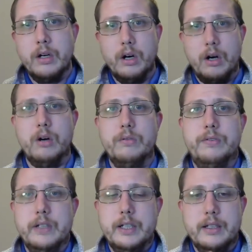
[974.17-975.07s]

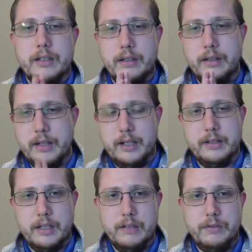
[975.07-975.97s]
hopefully that
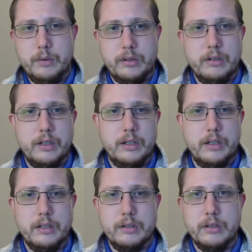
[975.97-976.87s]
gave you a,
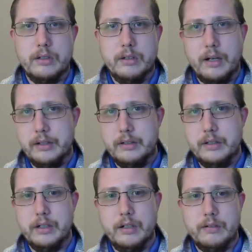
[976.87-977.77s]
a good
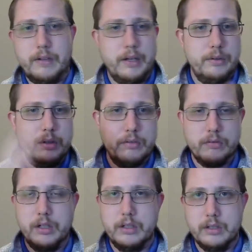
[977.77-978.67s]
idea of how you can
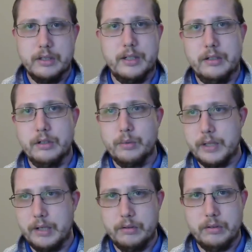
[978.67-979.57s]
run containers
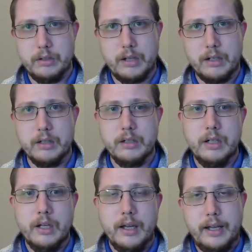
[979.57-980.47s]
without using Docker
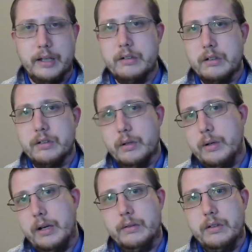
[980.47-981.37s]
and also
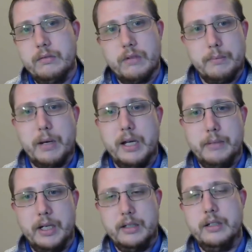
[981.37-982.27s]
how you can run
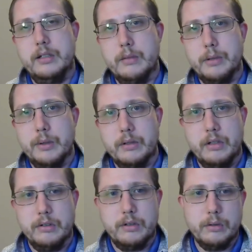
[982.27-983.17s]
Podman in
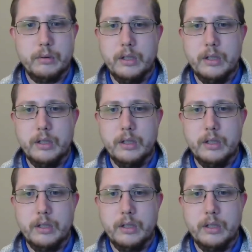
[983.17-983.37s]
WSL2.